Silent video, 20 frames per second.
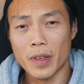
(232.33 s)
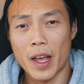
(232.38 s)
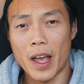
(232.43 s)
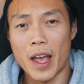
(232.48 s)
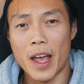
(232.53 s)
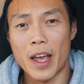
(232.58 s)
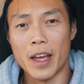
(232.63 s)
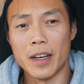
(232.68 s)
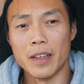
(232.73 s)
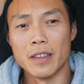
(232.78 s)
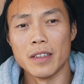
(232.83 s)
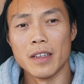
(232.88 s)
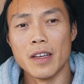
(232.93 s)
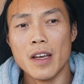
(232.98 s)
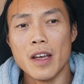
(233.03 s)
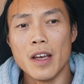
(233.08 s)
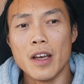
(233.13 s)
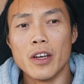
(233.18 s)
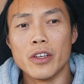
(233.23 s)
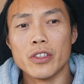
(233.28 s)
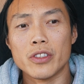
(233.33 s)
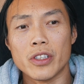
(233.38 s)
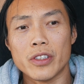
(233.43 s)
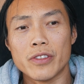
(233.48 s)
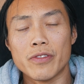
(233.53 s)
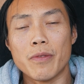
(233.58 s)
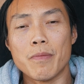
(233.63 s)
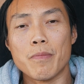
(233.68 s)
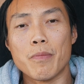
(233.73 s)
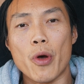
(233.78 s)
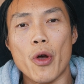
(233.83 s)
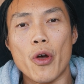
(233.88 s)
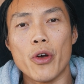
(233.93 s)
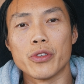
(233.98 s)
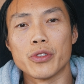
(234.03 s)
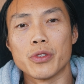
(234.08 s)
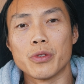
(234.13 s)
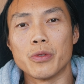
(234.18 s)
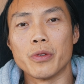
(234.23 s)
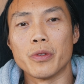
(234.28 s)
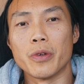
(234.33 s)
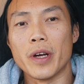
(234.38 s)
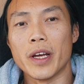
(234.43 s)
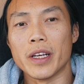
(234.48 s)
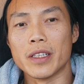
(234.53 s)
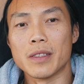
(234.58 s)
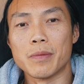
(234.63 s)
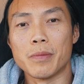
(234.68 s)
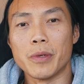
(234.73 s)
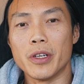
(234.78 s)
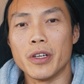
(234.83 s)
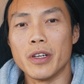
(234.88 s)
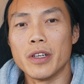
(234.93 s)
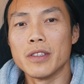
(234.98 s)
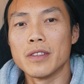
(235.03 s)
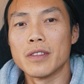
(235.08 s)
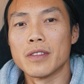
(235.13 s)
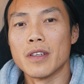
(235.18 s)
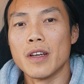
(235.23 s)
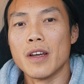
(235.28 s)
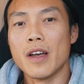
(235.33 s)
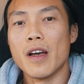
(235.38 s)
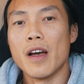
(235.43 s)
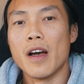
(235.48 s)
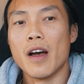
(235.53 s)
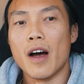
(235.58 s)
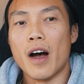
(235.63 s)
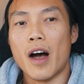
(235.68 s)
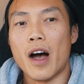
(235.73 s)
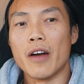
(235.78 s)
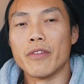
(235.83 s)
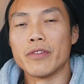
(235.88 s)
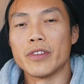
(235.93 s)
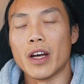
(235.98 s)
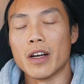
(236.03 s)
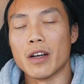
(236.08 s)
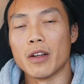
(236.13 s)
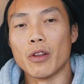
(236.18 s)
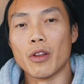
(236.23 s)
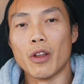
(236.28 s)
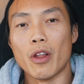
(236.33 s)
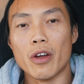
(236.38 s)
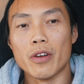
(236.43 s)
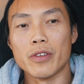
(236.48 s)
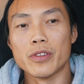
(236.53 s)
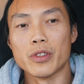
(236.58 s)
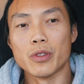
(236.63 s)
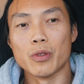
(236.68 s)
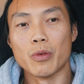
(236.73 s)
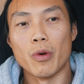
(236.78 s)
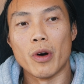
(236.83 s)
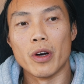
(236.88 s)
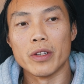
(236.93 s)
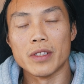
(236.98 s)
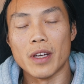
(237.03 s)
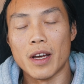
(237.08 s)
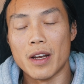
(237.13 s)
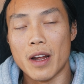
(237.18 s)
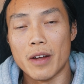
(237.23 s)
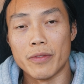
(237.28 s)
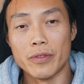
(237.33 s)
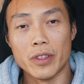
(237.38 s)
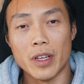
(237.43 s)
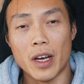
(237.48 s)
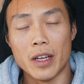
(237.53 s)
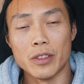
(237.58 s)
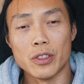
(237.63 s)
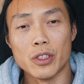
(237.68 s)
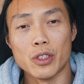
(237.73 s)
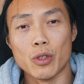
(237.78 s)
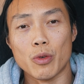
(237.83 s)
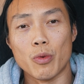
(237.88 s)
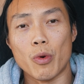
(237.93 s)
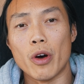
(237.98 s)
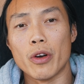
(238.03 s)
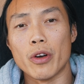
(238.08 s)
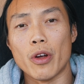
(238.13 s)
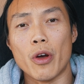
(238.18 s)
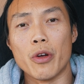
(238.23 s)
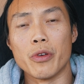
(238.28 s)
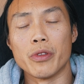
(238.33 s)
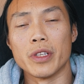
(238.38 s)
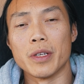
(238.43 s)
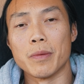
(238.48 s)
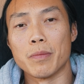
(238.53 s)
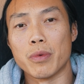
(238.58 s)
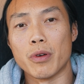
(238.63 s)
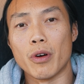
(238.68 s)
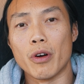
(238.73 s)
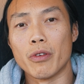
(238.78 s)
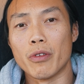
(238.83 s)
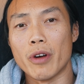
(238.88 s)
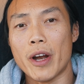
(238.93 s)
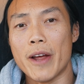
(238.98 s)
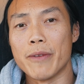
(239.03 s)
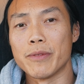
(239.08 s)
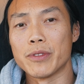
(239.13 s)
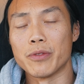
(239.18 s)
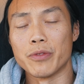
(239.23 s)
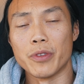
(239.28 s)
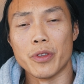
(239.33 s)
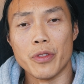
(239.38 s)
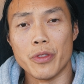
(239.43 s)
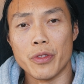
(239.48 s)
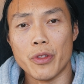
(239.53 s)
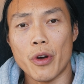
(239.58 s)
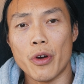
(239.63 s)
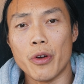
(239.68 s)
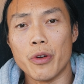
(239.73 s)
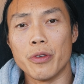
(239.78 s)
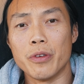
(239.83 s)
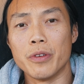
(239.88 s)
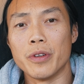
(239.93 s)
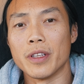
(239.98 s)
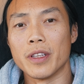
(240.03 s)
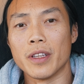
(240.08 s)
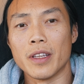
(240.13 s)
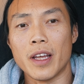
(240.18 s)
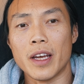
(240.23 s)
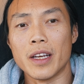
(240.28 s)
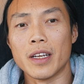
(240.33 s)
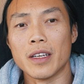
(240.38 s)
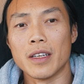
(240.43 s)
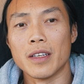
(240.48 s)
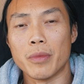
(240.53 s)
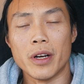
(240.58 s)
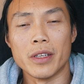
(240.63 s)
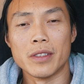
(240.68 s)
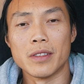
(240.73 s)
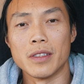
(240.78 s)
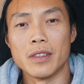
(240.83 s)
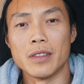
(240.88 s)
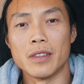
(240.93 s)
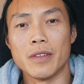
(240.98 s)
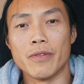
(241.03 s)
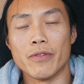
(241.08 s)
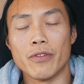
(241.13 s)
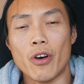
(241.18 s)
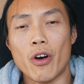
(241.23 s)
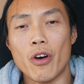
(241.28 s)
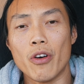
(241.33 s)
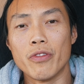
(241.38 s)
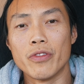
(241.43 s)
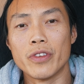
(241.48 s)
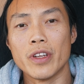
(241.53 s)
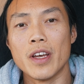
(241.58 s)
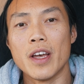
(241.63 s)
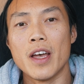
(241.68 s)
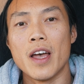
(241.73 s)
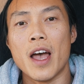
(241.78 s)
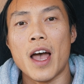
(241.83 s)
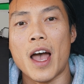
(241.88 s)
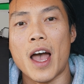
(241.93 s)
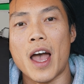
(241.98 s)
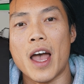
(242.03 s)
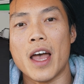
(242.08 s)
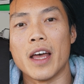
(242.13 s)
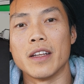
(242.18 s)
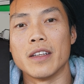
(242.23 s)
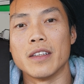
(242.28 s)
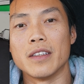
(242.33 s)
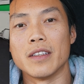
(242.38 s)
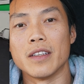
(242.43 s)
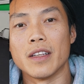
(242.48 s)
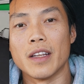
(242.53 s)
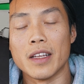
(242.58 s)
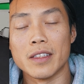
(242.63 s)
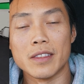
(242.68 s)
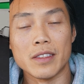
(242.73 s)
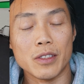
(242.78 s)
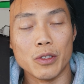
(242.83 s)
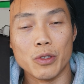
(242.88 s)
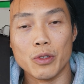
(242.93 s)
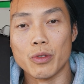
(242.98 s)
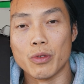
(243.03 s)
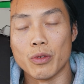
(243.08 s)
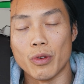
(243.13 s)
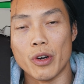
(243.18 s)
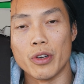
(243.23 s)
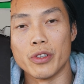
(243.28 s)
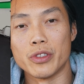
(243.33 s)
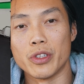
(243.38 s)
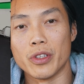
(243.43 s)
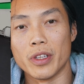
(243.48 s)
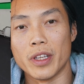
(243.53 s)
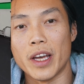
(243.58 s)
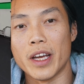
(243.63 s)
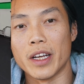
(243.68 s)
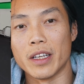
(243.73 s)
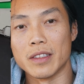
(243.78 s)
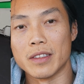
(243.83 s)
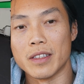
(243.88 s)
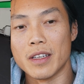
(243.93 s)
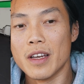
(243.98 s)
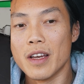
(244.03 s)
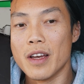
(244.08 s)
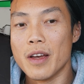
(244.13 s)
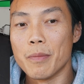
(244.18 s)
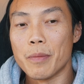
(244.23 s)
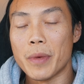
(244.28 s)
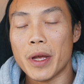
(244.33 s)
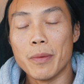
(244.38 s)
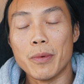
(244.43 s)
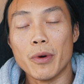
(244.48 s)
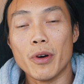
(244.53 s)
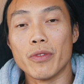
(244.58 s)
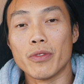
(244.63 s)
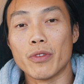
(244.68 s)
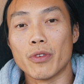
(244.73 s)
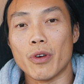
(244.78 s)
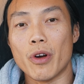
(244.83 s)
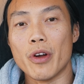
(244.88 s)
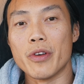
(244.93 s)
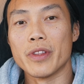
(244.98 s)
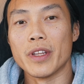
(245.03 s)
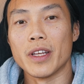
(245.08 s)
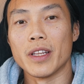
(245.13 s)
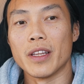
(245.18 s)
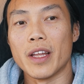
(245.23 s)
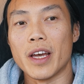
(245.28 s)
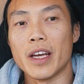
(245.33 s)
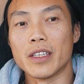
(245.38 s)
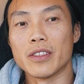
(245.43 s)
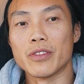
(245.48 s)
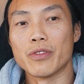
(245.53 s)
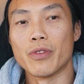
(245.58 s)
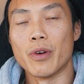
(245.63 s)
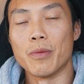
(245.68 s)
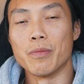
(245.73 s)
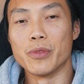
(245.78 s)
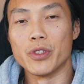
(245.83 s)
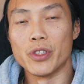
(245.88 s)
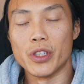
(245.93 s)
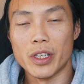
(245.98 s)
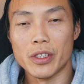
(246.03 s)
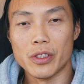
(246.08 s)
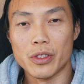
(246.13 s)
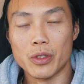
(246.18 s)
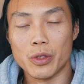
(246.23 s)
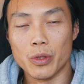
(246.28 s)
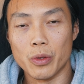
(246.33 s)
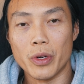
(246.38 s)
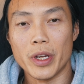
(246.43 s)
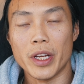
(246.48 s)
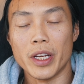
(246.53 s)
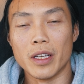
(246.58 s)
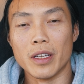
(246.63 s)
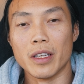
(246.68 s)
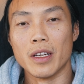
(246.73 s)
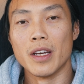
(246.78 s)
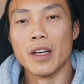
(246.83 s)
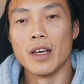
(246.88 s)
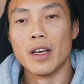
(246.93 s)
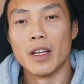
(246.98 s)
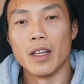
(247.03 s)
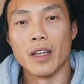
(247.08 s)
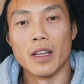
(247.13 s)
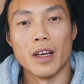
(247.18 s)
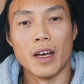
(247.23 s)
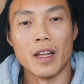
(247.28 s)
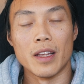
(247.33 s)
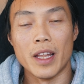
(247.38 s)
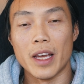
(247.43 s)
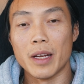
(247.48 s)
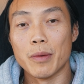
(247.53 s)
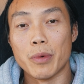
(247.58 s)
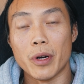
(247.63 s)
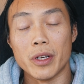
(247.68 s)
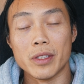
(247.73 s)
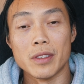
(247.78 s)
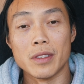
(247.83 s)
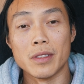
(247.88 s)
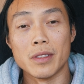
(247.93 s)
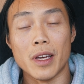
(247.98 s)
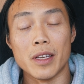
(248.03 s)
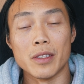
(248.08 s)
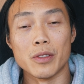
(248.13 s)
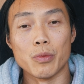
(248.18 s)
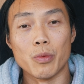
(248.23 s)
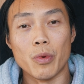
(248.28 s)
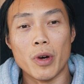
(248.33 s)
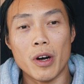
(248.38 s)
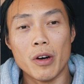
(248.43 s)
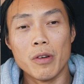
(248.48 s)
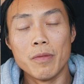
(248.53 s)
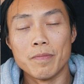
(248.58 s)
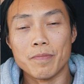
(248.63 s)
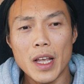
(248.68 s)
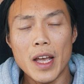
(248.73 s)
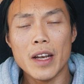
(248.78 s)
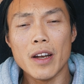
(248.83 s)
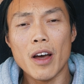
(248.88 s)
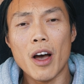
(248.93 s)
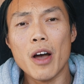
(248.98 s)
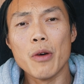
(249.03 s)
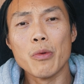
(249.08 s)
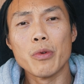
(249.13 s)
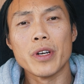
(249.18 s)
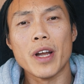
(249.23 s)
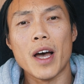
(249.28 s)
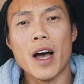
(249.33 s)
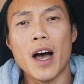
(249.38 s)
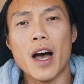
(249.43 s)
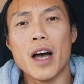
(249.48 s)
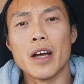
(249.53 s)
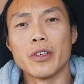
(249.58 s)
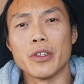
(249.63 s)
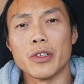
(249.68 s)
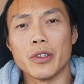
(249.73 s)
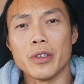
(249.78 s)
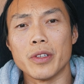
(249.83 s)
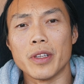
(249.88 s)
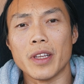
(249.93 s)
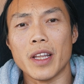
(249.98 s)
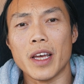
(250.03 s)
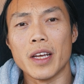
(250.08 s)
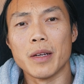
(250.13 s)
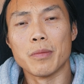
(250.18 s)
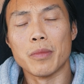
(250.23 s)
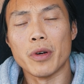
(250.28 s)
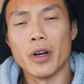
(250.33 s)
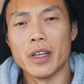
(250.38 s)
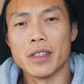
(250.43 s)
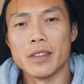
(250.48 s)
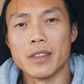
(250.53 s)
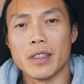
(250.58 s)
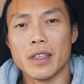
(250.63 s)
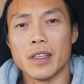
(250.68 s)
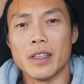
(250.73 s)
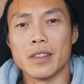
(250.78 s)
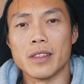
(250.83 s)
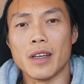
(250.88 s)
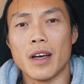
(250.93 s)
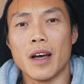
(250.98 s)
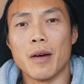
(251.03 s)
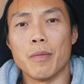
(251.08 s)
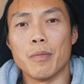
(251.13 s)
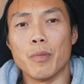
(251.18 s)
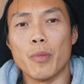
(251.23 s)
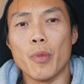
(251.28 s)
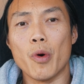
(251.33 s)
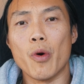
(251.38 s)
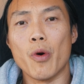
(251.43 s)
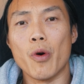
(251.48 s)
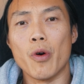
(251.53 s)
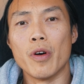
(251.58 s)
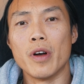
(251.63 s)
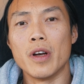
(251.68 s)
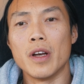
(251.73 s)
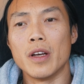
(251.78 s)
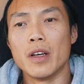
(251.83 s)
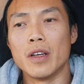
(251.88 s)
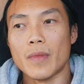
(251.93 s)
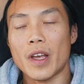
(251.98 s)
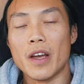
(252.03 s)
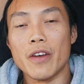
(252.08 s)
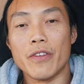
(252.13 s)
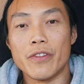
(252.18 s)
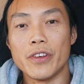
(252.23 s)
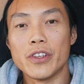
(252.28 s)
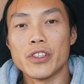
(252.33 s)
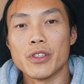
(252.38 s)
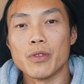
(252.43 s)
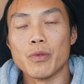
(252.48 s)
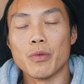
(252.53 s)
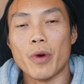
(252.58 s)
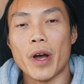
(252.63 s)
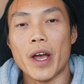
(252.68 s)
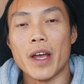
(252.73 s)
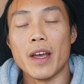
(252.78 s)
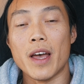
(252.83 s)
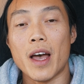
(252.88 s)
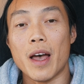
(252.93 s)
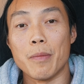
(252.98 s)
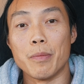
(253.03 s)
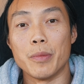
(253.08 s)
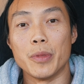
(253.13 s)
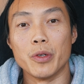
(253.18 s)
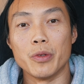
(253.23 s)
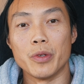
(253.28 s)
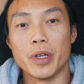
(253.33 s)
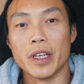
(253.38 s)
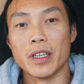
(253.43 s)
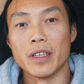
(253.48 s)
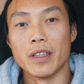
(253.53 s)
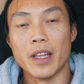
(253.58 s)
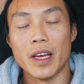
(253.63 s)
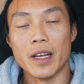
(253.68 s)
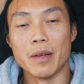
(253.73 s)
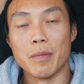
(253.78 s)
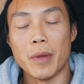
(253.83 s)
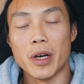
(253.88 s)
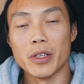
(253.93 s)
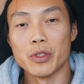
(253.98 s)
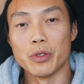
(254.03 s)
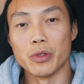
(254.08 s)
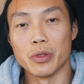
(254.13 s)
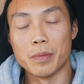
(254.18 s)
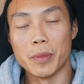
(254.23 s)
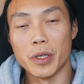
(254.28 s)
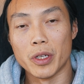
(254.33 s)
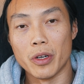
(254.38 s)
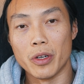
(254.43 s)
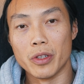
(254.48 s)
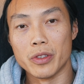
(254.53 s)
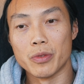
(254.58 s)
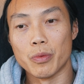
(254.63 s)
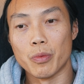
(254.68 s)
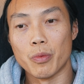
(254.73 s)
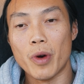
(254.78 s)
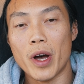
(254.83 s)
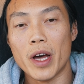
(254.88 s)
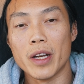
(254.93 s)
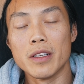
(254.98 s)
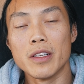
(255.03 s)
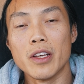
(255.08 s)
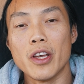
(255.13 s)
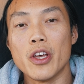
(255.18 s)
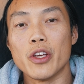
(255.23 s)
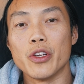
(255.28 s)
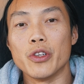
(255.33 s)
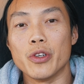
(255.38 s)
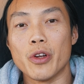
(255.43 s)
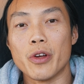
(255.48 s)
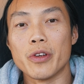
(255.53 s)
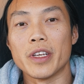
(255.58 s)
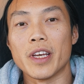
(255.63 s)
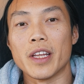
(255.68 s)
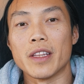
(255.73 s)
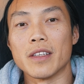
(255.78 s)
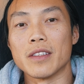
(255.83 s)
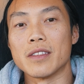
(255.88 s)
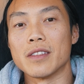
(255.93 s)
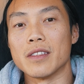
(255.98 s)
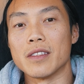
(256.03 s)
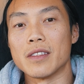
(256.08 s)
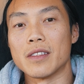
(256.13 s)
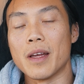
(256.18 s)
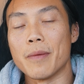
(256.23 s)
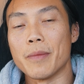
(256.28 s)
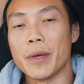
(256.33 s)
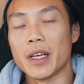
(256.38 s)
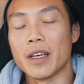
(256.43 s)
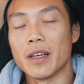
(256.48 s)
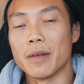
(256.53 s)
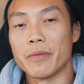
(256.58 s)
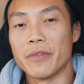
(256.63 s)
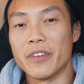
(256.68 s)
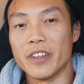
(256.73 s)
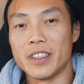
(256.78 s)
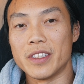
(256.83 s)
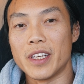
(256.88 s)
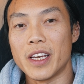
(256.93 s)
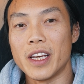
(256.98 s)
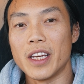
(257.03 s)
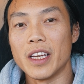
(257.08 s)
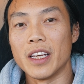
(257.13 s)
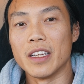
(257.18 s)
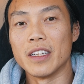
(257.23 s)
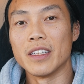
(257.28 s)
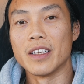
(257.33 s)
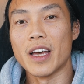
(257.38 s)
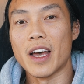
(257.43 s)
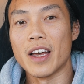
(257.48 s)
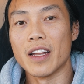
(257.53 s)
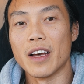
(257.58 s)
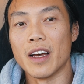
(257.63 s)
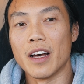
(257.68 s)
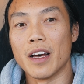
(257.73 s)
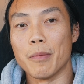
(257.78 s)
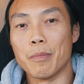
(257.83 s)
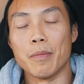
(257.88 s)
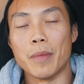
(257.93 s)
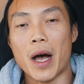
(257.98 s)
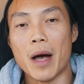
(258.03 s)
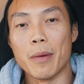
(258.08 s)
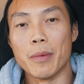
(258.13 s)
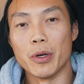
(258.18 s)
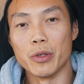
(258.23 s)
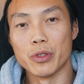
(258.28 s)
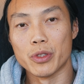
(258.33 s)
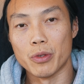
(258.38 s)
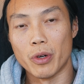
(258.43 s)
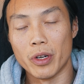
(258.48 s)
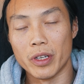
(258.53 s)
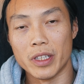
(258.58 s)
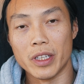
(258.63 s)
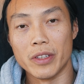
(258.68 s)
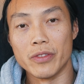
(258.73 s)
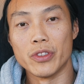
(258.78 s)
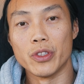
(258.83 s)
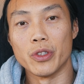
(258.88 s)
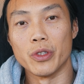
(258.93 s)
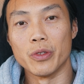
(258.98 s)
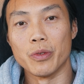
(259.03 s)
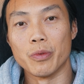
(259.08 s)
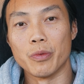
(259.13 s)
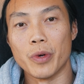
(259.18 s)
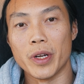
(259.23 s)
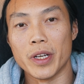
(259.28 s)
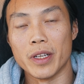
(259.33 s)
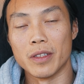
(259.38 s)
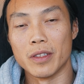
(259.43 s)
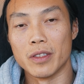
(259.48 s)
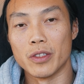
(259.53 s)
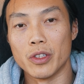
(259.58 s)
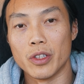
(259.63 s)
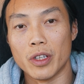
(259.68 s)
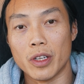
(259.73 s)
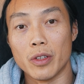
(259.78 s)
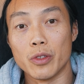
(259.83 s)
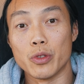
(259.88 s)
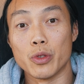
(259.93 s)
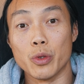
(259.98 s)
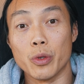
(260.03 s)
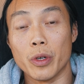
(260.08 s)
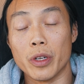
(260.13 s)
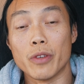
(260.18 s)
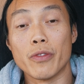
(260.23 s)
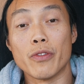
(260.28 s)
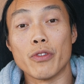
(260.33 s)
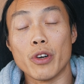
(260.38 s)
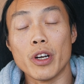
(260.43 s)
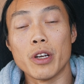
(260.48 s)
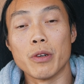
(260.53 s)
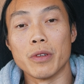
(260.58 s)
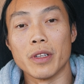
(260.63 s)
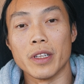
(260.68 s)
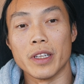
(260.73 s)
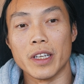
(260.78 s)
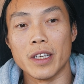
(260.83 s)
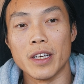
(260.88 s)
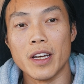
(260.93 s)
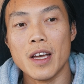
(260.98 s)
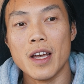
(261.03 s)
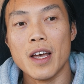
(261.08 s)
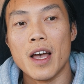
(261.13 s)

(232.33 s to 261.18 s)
And just from personal experience, I've done a lot of squats and I've done squat only programs with no leg presses involved, and it still grows your legs. People have grown their legs from just doing leg presses as well. And I would argue leg press is a more efficient way at building leg muscles because one, you don't get the systemic fatigue that a barbell squat gives you when you do it frequently.